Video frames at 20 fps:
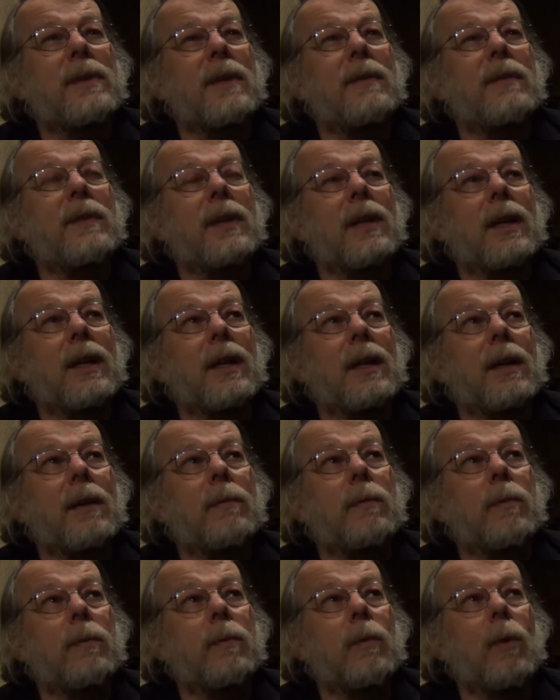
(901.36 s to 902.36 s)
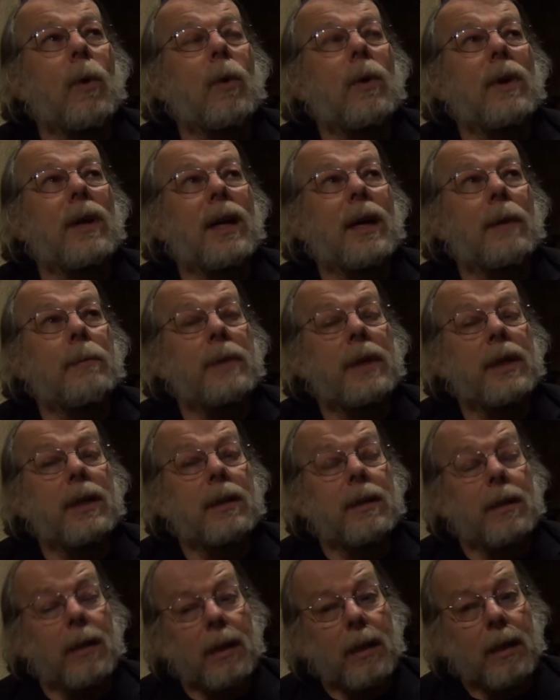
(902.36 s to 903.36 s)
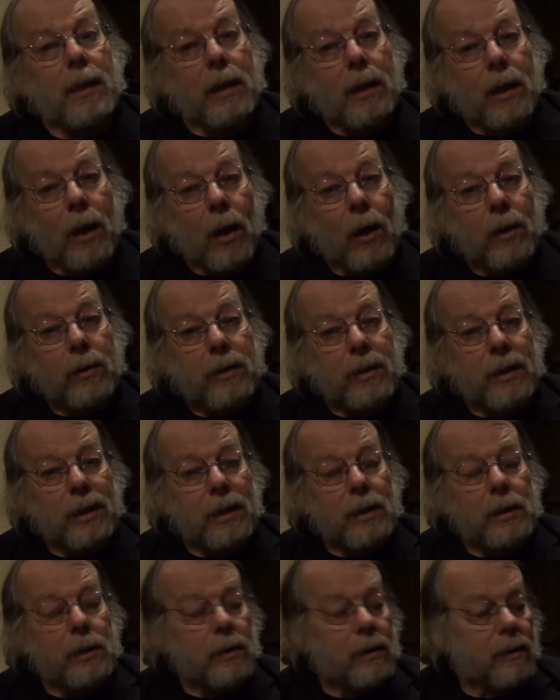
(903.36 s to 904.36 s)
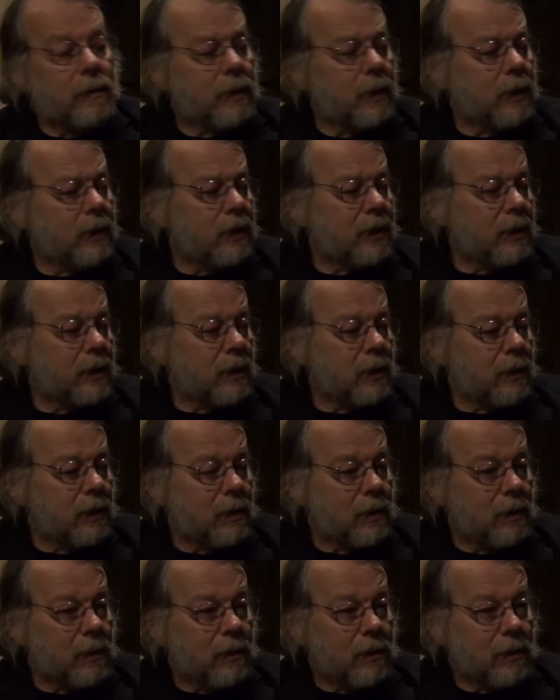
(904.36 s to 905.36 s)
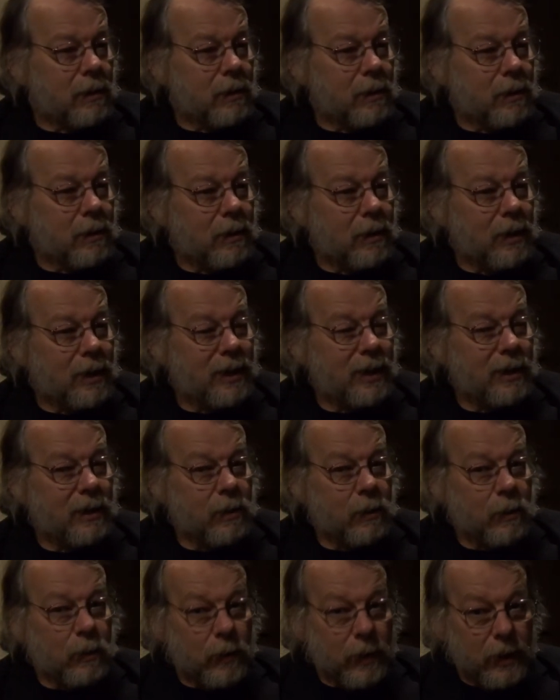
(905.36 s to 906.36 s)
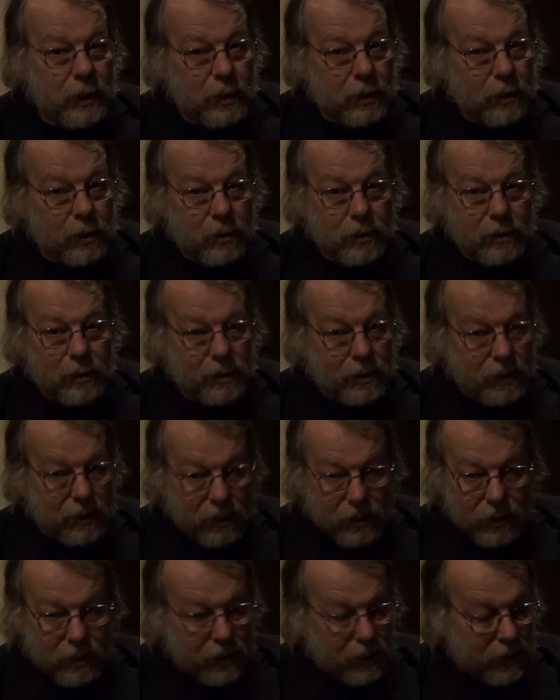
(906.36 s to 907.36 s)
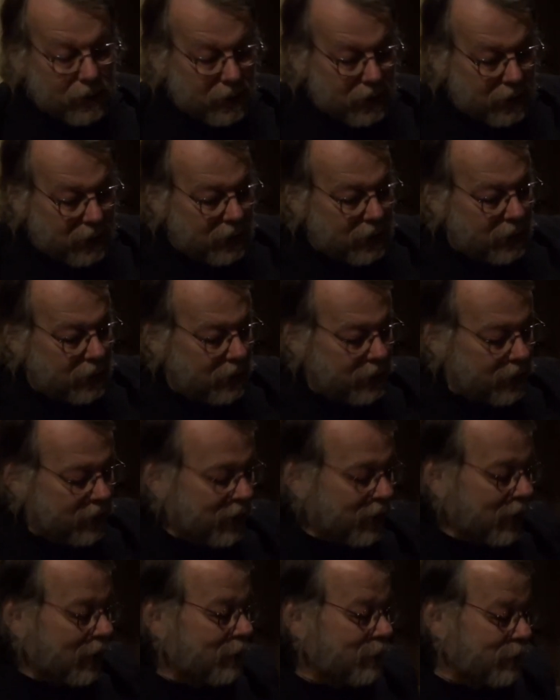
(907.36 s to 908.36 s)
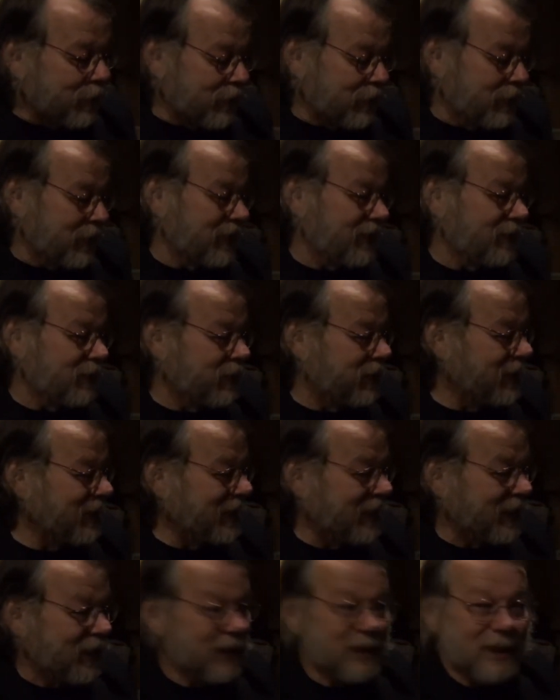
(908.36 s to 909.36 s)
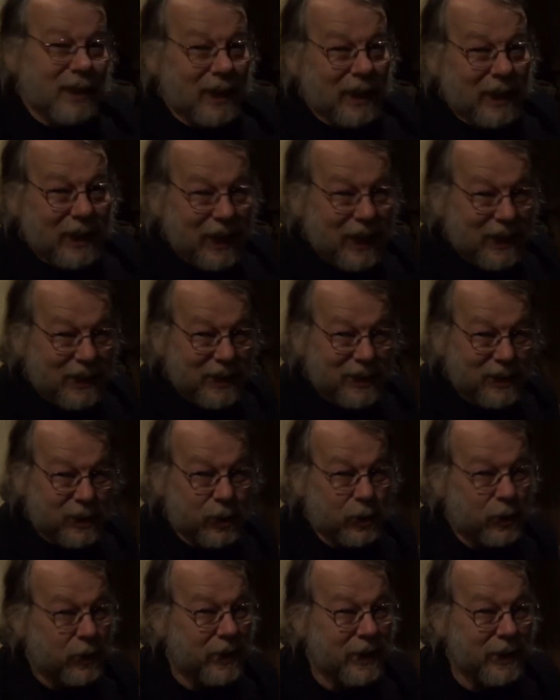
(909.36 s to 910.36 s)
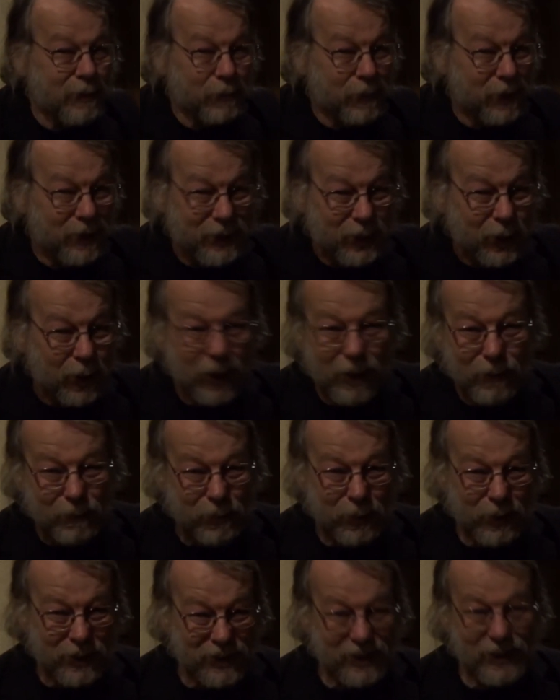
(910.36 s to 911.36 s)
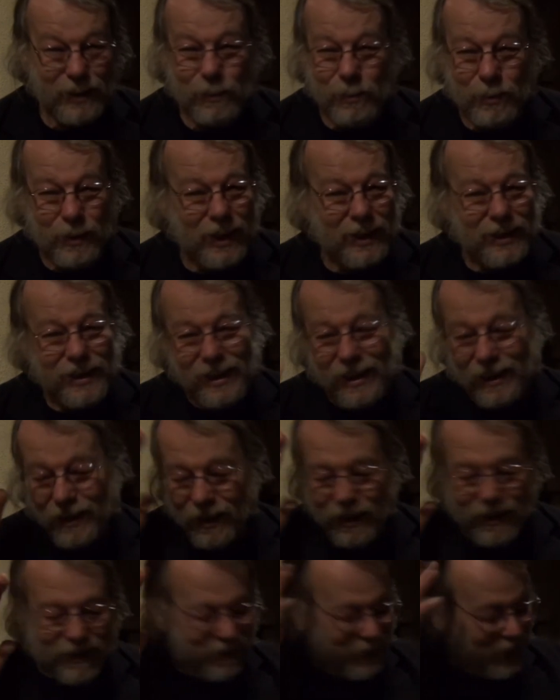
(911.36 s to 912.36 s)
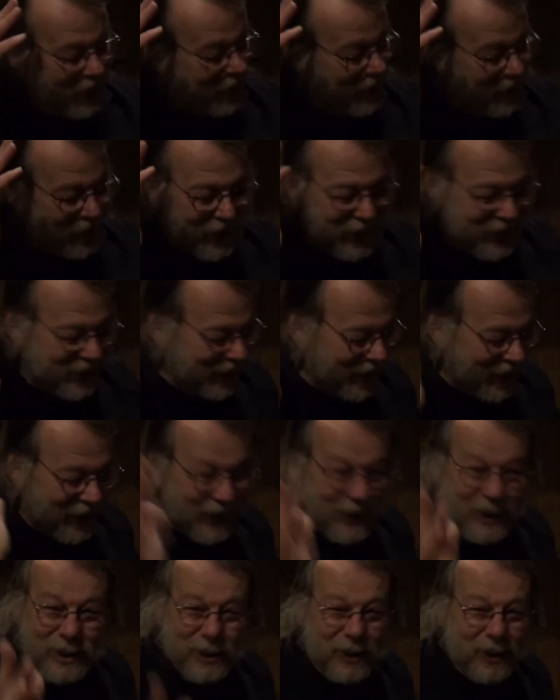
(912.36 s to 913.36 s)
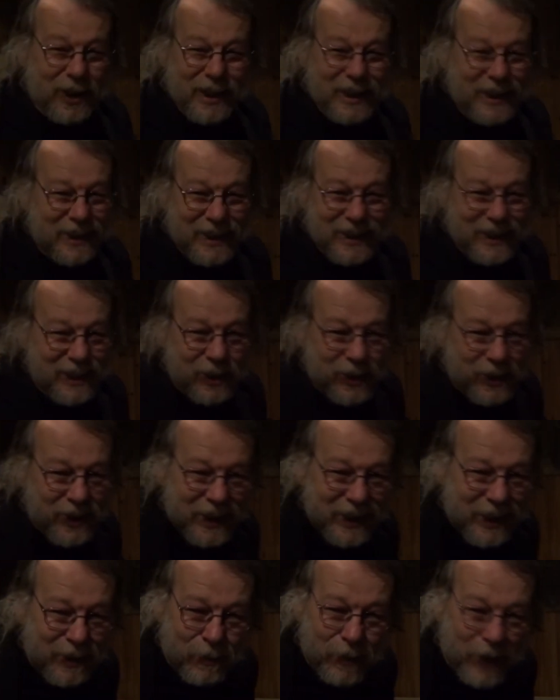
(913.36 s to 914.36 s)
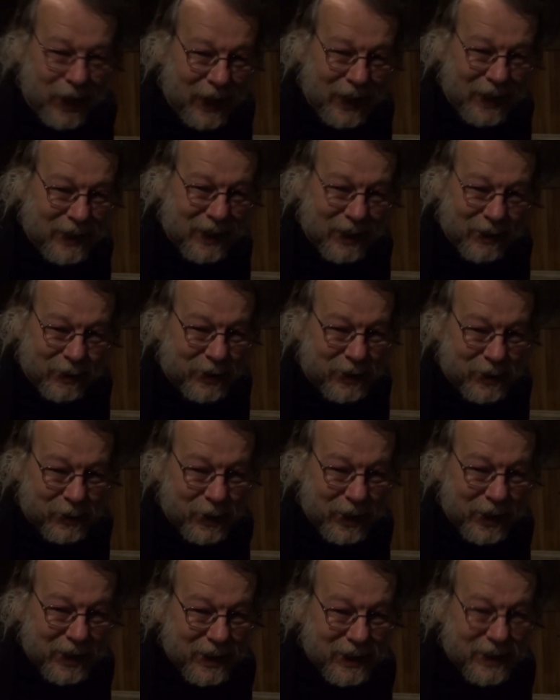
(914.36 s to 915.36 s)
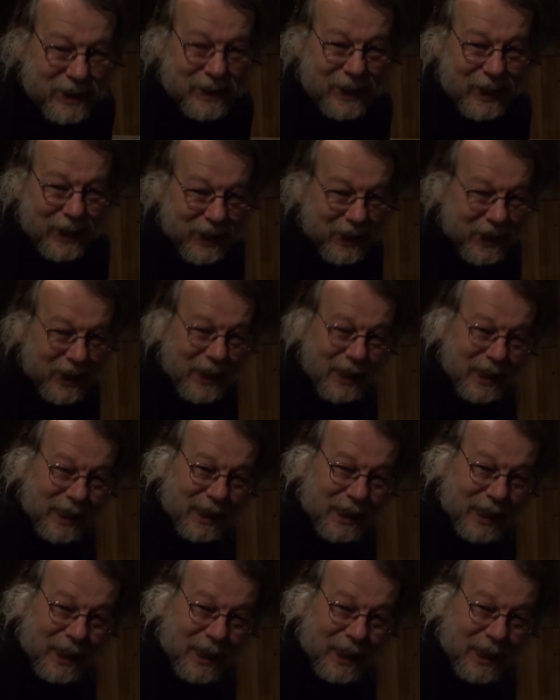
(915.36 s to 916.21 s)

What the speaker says: I feel like I've woken up in an alternate universe and this isn't real, and Trump is, you know, it's like I had this dream. Trump was the president. Oh, I had a crazy dream and that was really scary.